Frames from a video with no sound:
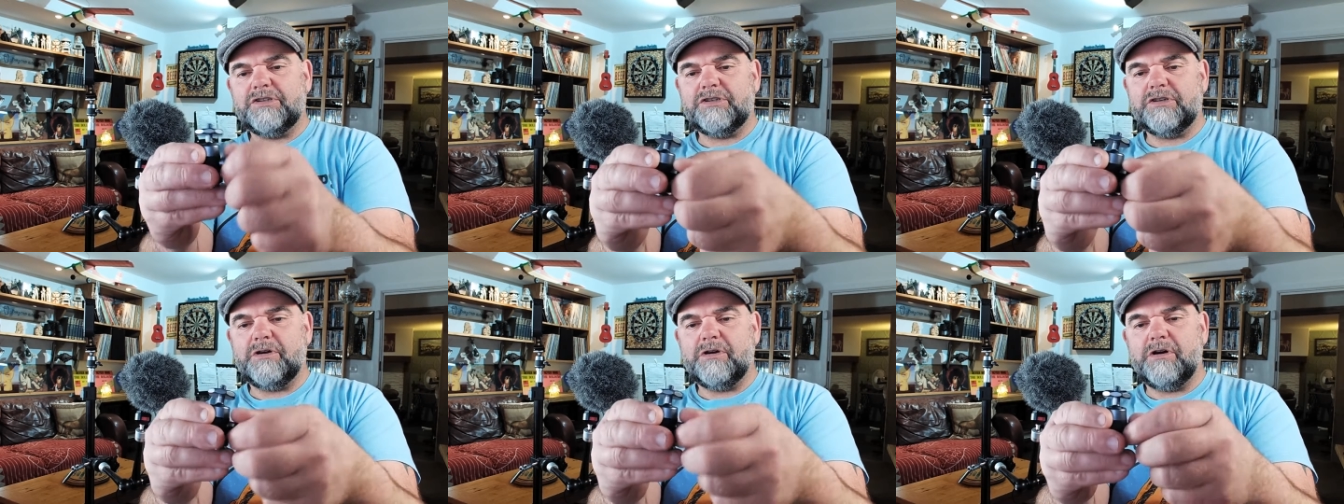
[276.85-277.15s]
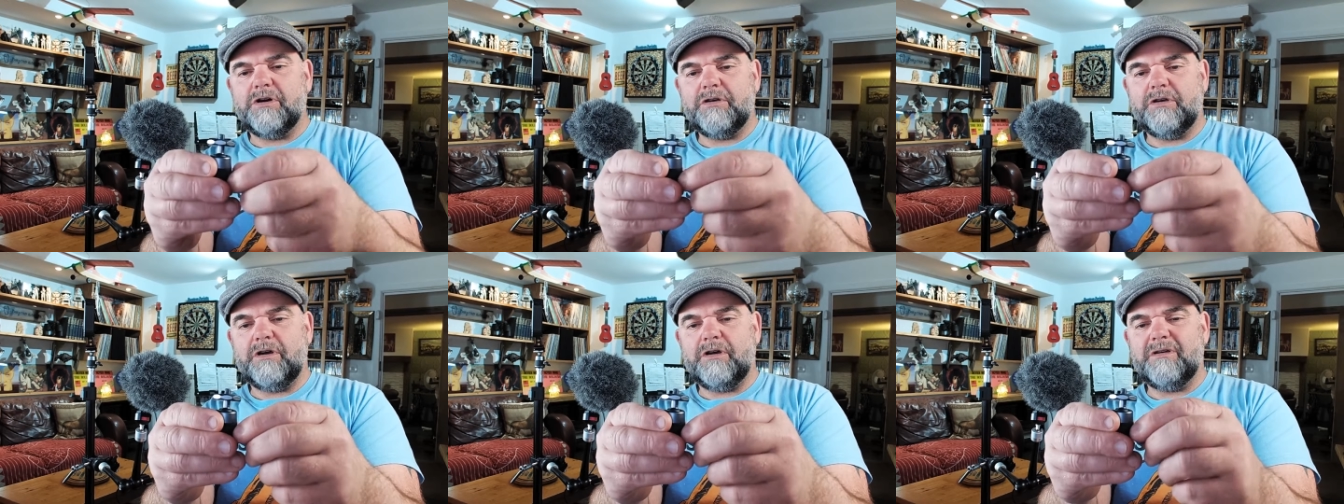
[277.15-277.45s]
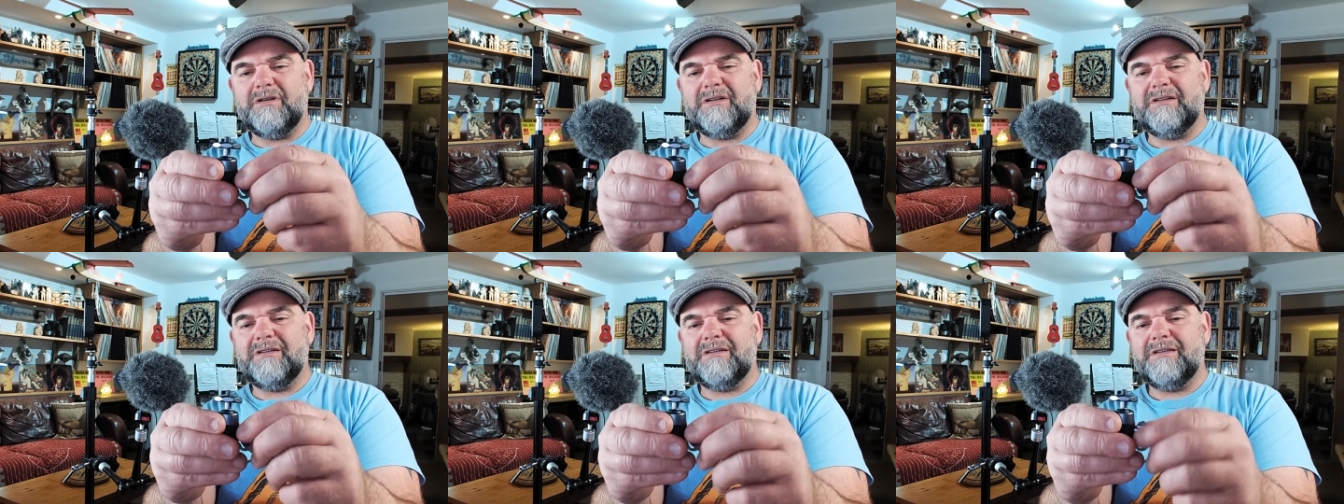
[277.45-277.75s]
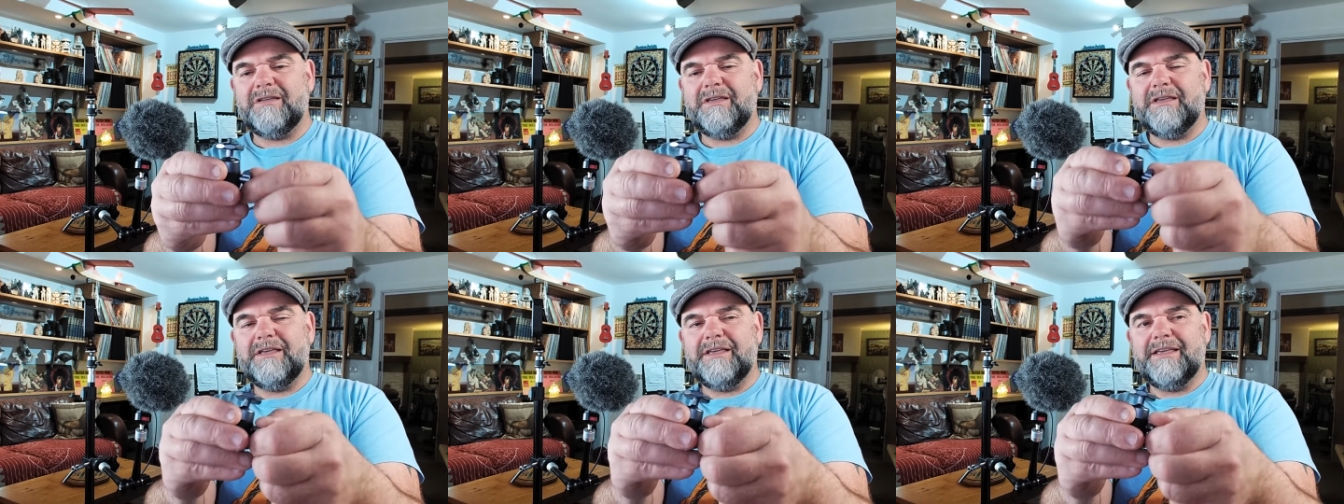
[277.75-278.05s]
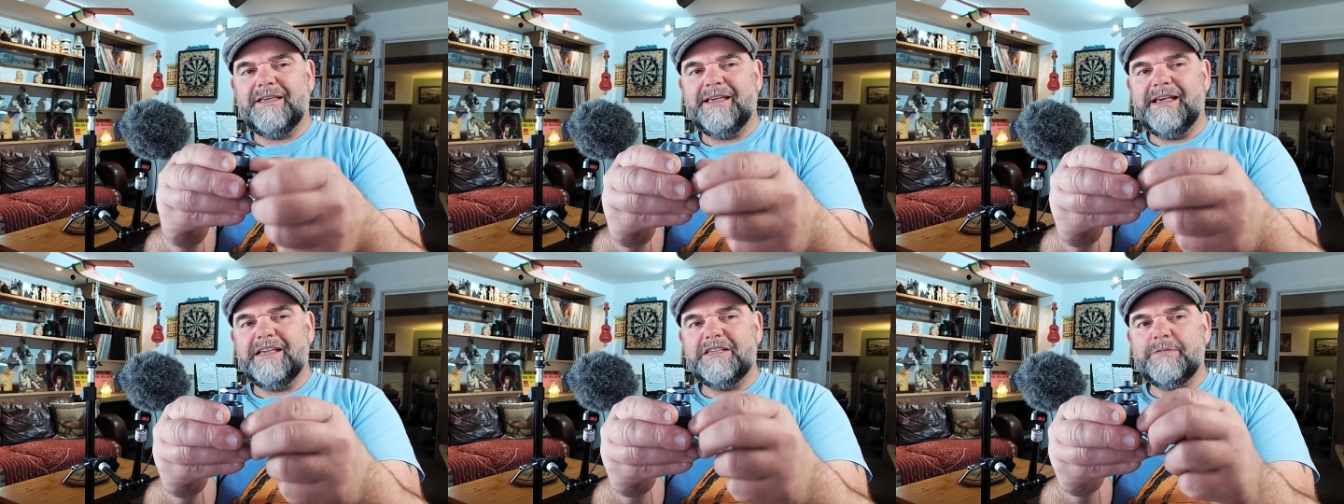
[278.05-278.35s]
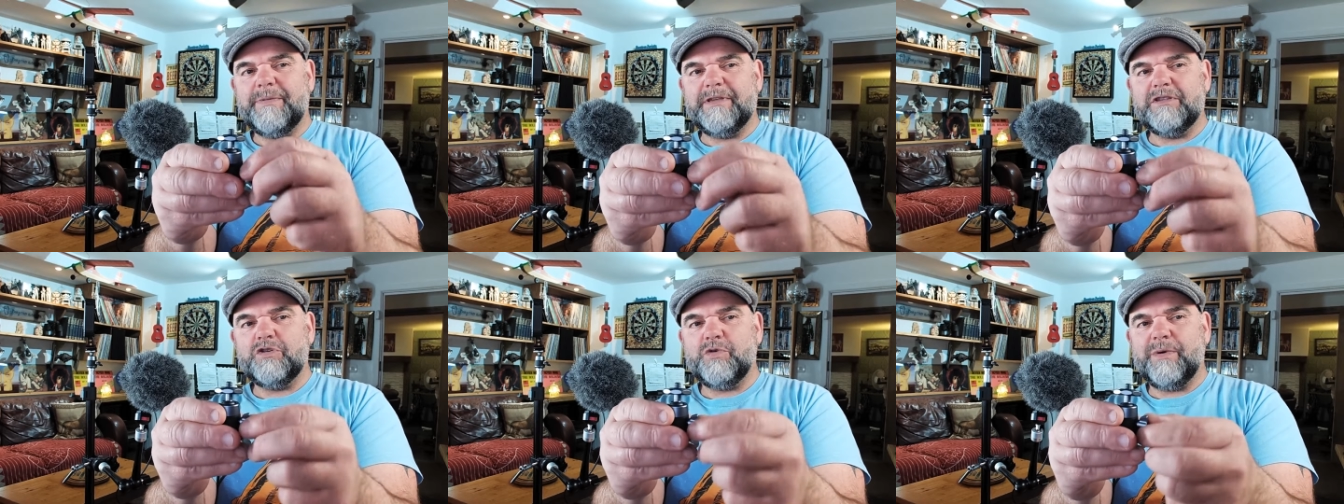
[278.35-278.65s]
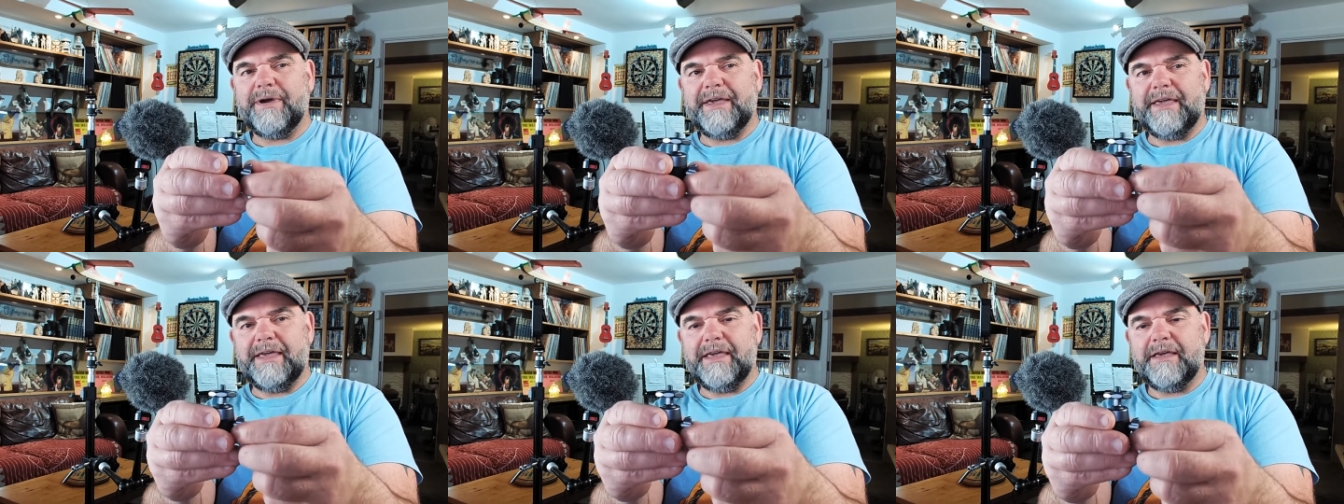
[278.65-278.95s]
So it's a bit
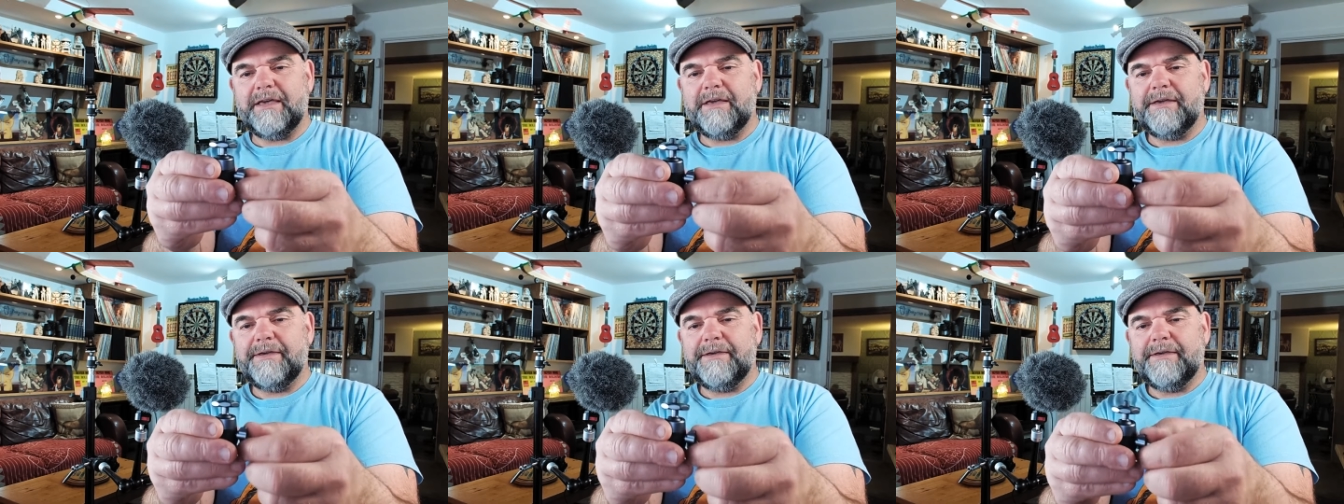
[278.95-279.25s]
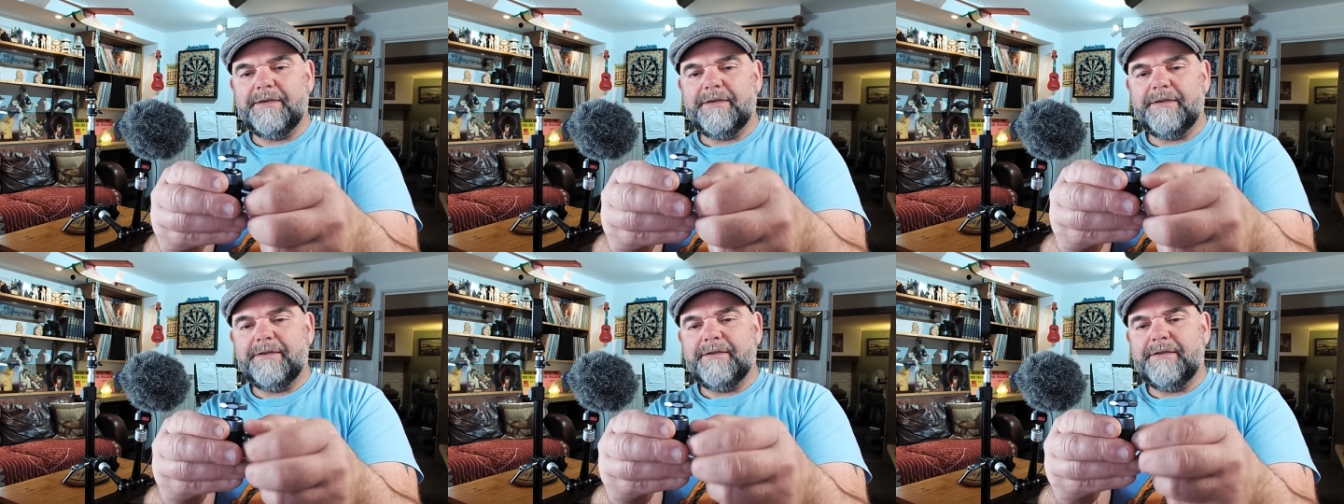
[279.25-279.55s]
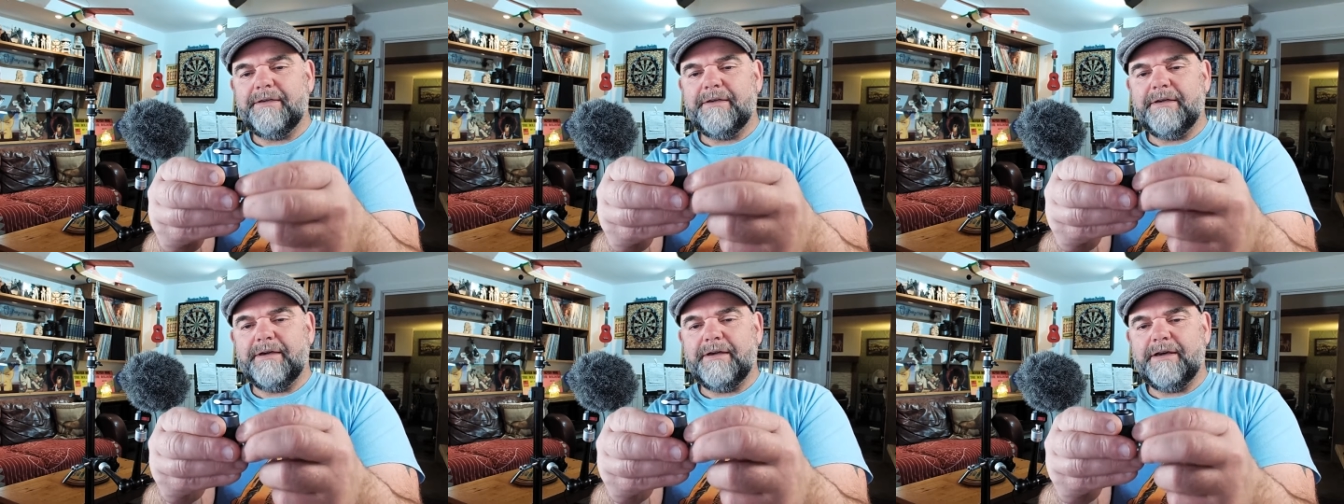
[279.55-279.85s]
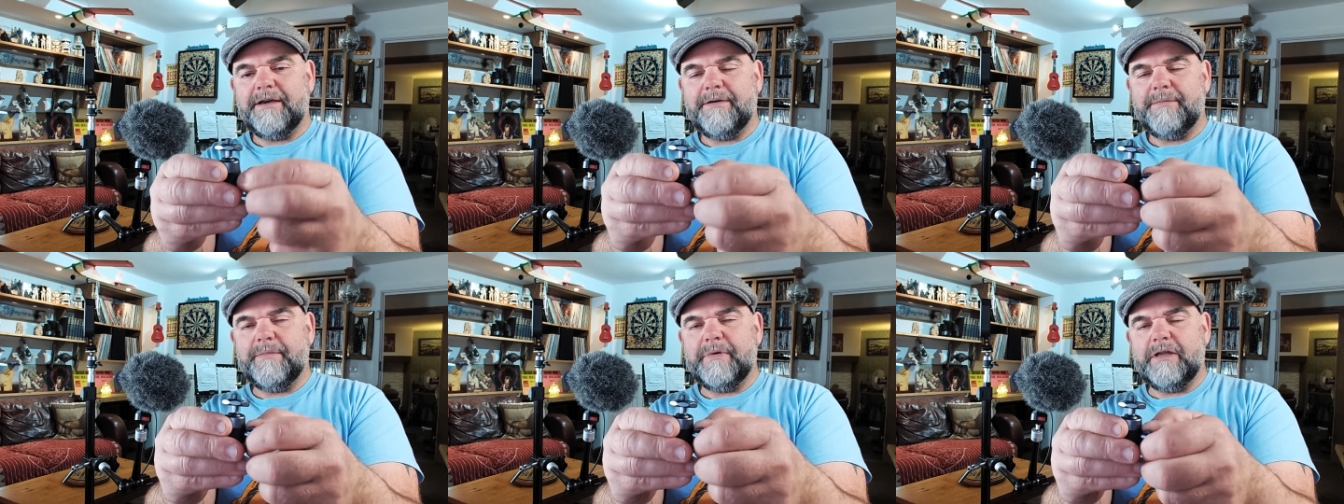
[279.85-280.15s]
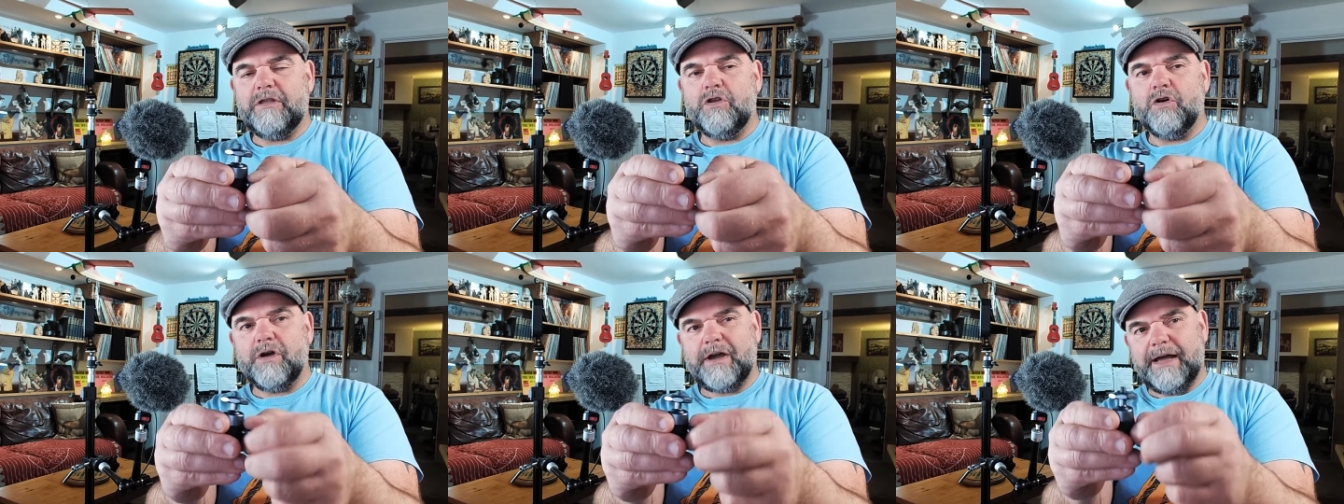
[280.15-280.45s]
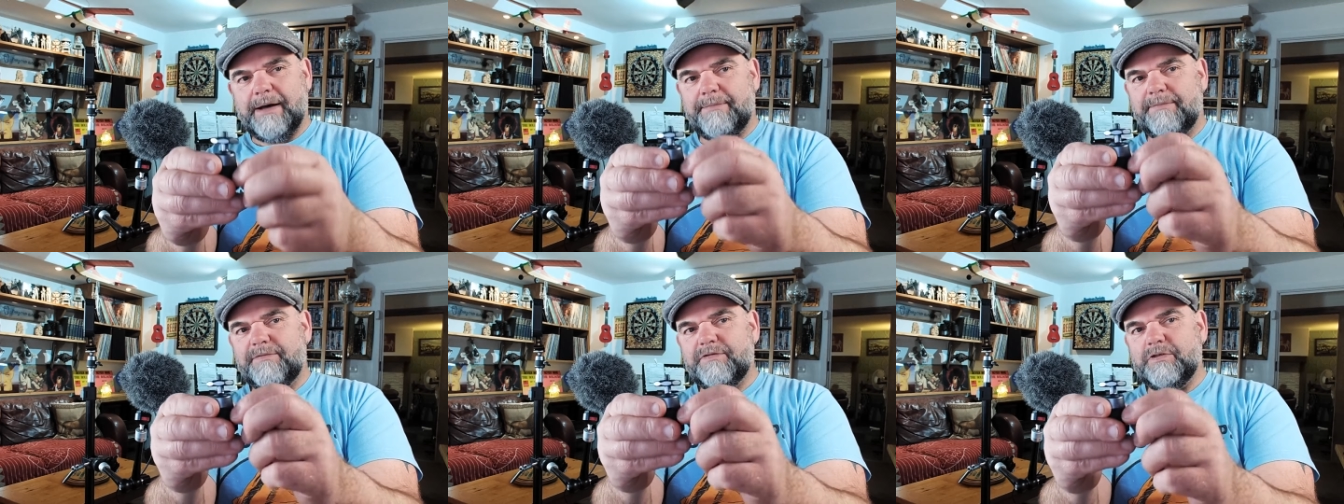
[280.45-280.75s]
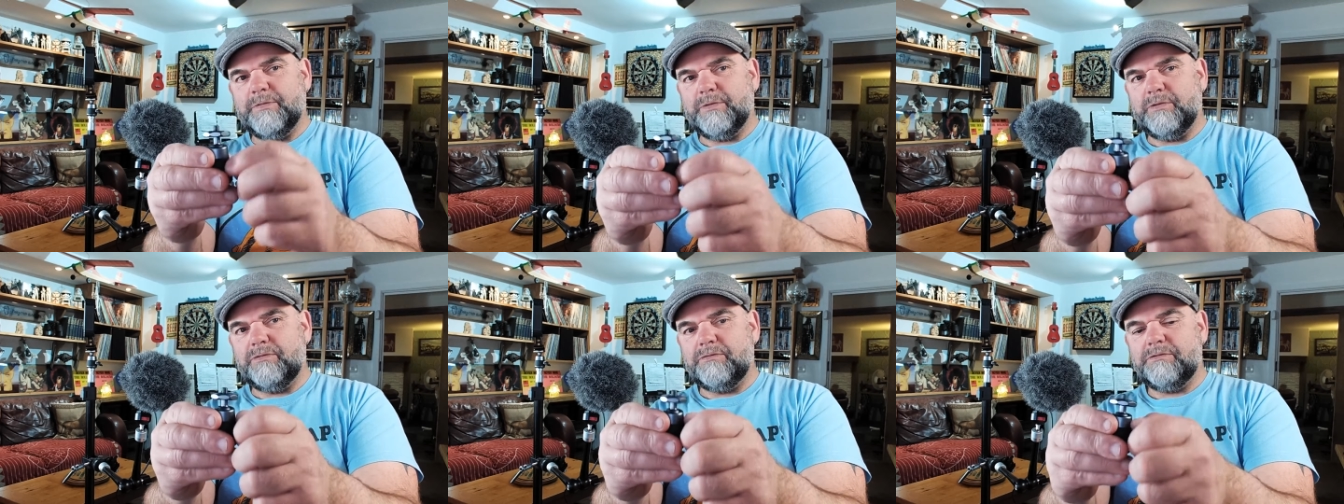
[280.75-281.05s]
twee. And not
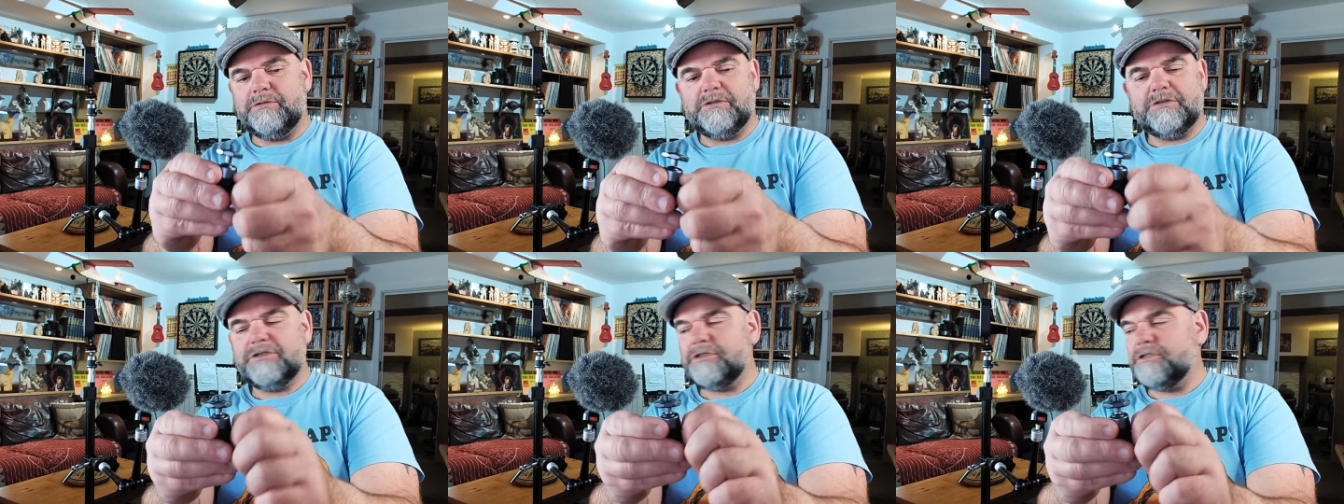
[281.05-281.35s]
comfortable.